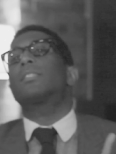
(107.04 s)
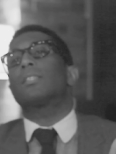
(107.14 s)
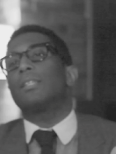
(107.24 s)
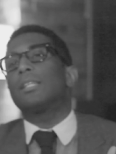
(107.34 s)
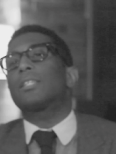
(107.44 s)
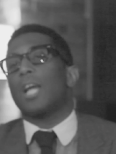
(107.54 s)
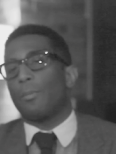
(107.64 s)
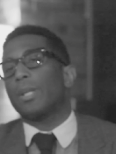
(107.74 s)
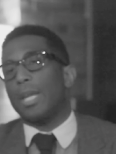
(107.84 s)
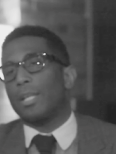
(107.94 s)
a
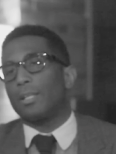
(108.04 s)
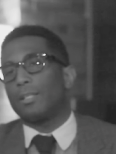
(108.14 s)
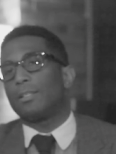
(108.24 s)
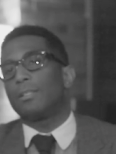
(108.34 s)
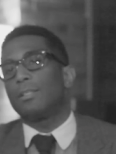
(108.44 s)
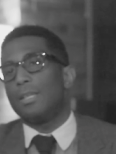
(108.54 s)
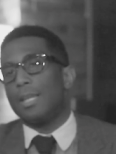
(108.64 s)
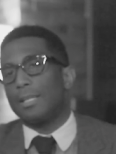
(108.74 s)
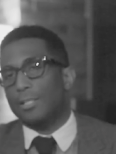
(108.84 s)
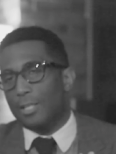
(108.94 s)
complicated
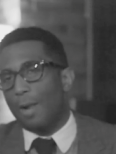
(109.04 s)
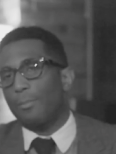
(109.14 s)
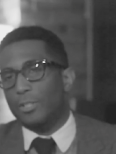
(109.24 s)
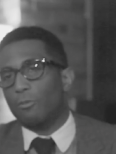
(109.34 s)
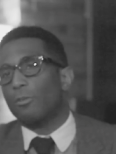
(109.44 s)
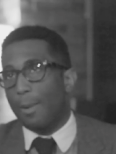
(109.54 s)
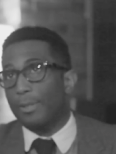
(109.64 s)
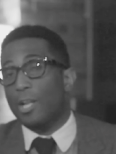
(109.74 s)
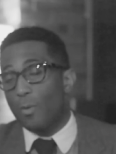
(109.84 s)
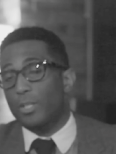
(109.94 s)

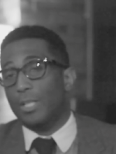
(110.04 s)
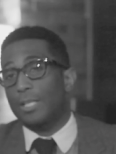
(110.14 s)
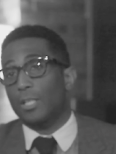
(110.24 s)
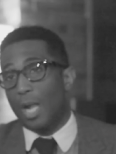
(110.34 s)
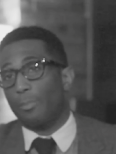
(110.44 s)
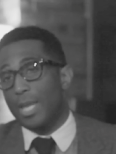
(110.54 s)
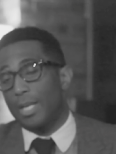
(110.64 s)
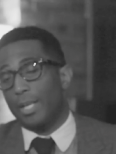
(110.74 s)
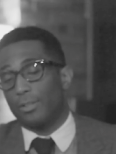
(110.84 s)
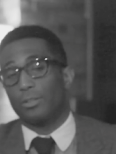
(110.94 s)
question. It's a
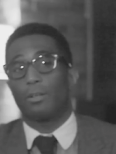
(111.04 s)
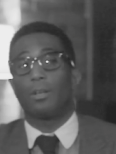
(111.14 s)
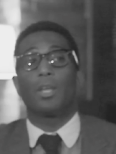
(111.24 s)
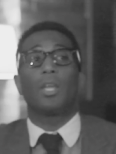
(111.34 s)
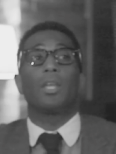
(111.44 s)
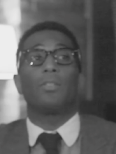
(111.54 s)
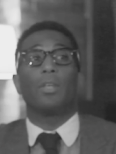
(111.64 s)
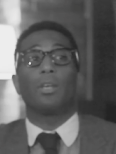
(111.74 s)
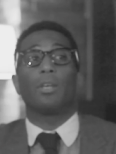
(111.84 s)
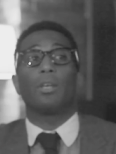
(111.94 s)
complicated answer.
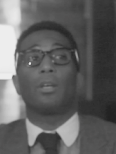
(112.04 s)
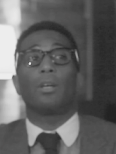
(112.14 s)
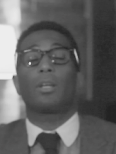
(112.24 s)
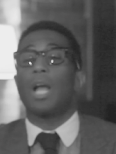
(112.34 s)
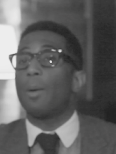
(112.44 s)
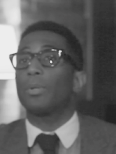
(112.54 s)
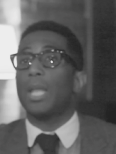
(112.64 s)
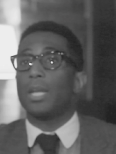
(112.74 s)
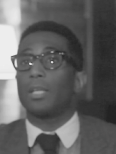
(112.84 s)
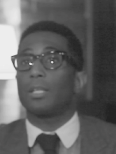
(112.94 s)

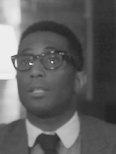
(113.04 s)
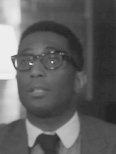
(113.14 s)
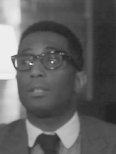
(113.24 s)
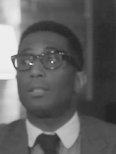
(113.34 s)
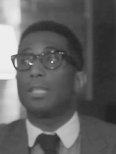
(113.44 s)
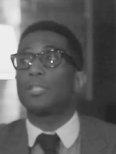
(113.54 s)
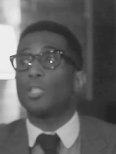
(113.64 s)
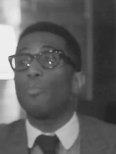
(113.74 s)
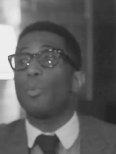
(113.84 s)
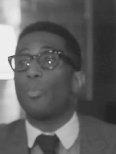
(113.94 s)
The
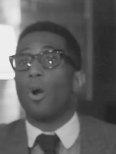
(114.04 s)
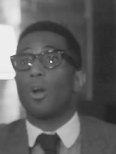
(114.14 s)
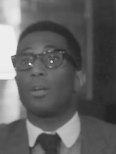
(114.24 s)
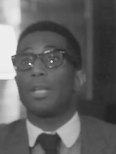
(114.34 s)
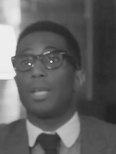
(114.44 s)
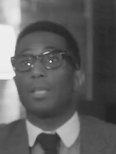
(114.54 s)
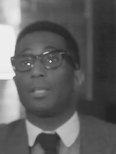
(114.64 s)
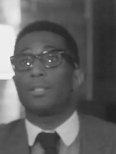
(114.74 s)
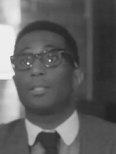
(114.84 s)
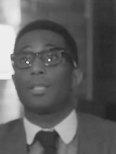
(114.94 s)
simple part
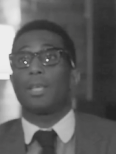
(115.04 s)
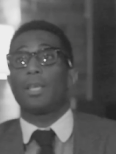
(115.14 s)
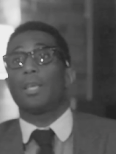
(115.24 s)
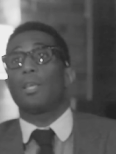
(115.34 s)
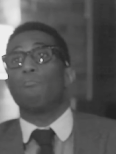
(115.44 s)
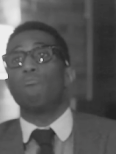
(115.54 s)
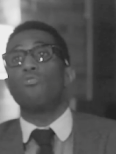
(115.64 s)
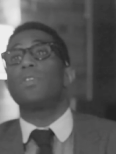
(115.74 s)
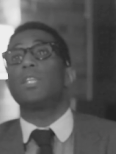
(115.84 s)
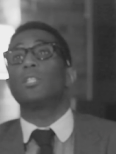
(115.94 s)
is
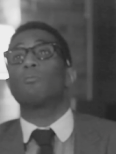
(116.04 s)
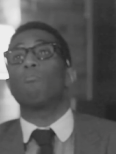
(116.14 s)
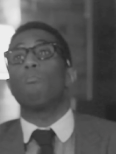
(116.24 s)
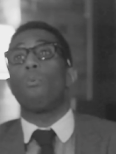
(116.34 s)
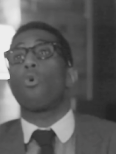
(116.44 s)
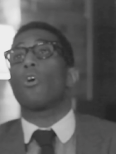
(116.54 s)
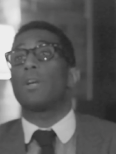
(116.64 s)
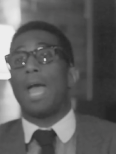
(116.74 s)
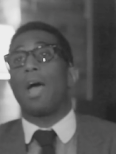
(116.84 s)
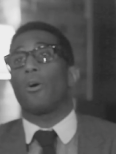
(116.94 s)
movies more
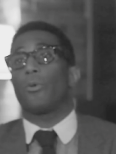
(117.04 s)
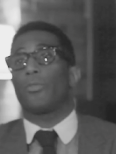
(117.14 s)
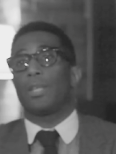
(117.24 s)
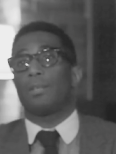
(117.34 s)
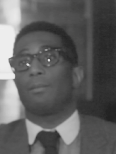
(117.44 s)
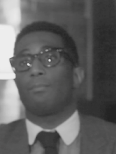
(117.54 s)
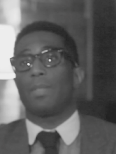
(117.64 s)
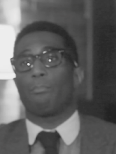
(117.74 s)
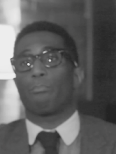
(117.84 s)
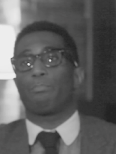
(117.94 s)
now
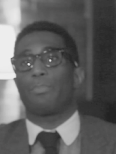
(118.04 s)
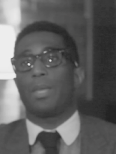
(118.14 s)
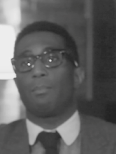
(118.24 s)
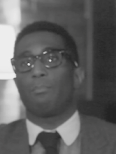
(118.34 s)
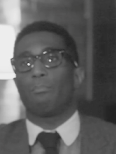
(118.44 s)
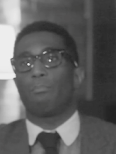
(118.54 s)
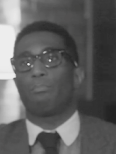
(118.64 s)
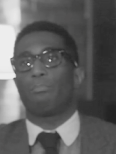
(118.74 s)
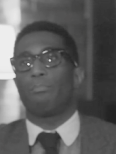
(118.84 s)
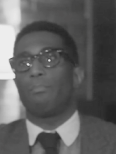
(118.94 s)
than
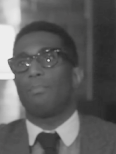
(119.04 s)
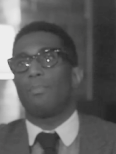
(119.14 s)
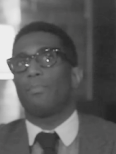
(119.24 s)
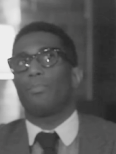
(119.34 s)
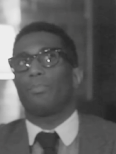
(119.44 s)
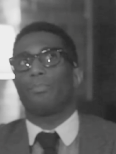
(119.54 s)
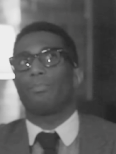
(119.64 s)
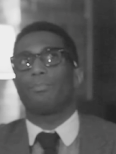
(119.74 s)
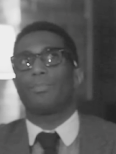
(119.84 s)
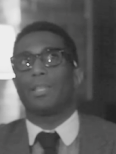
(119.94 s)

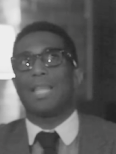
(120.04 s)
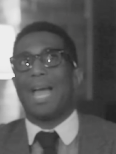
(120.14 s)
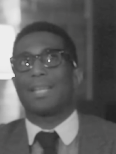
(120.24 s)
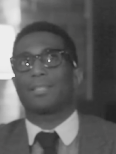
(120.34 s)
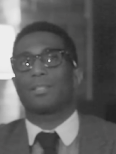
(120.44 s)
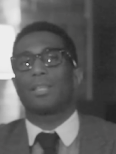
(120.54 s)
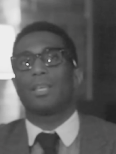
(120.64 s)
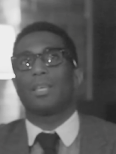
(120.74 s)
the last